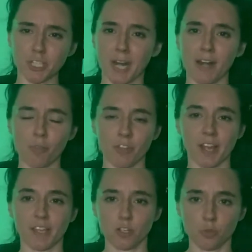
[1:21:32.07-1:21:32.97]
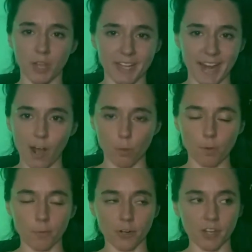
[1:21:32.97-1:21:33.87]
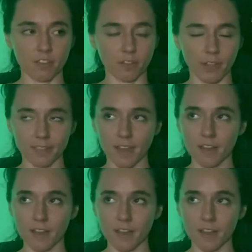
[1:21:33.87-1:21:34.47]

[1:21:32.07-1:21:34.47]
I don't think I could do like an album or anything like that.